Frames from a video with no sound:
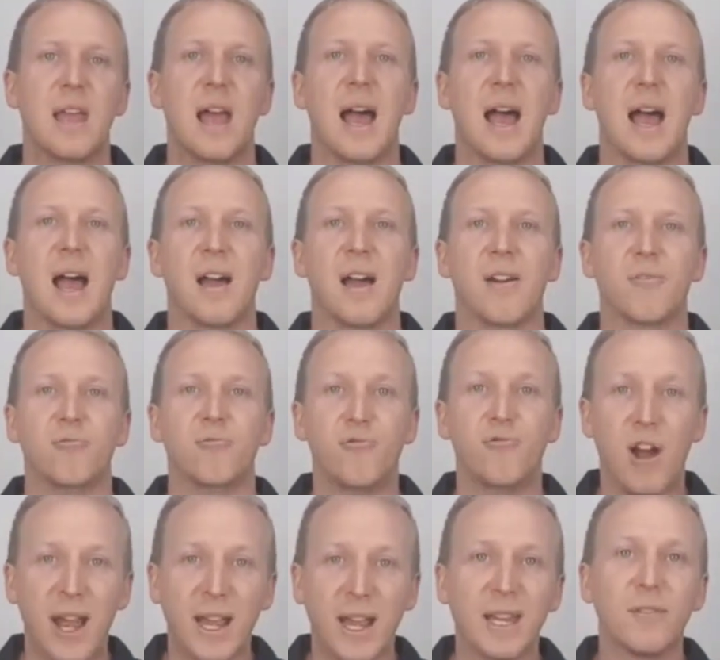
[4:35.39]

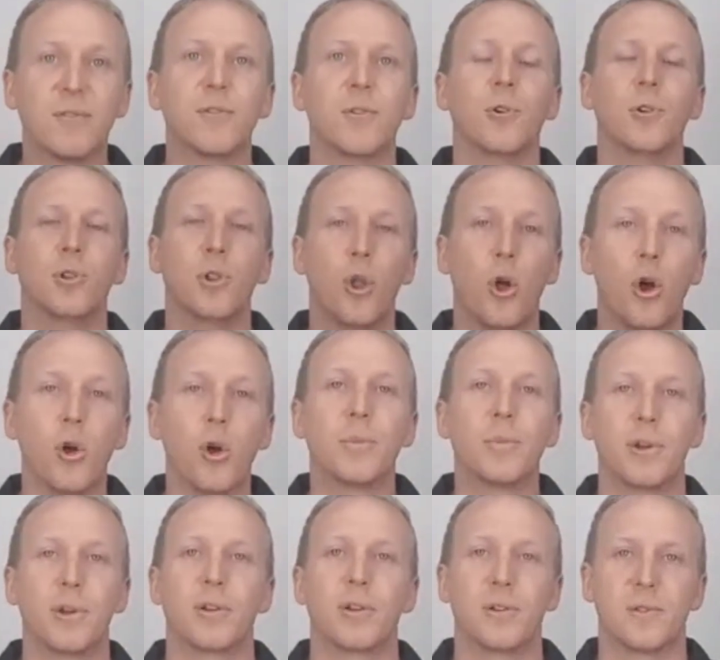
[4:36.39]
running for a long
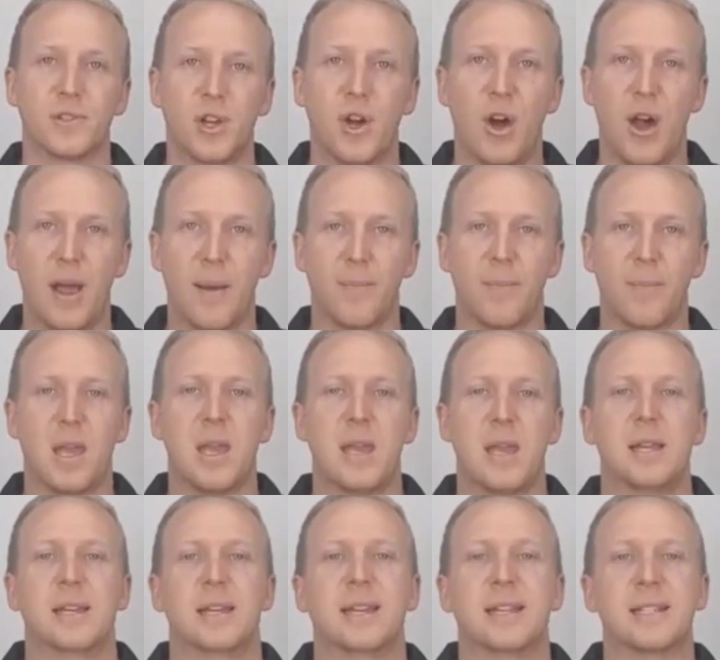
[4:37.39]
period of time.
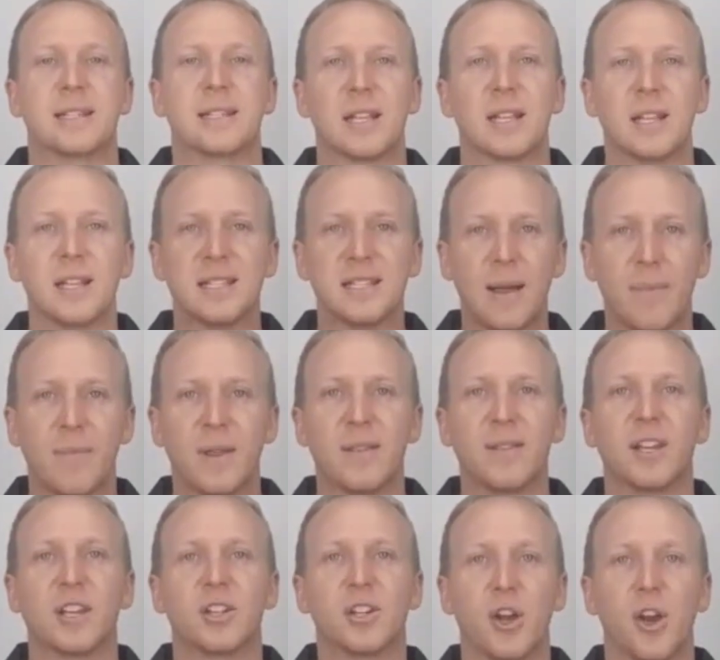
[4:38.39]
It's something
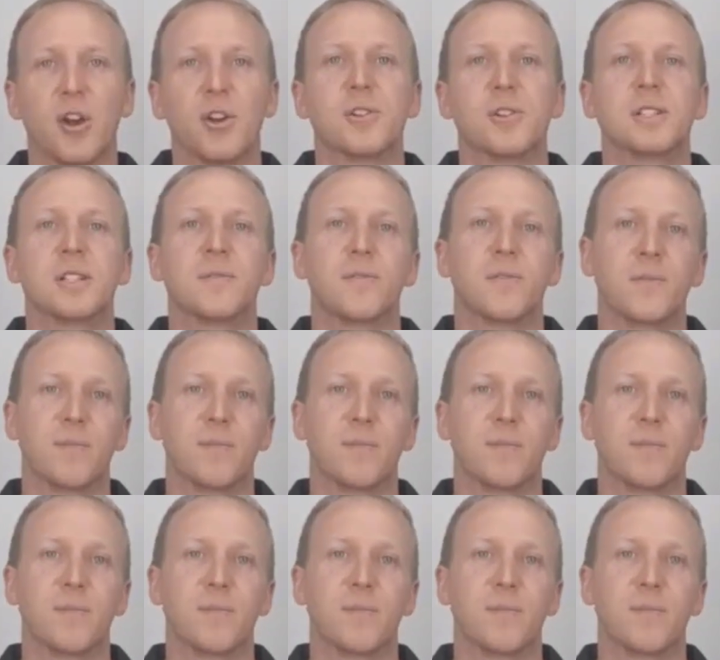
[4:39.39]
that goes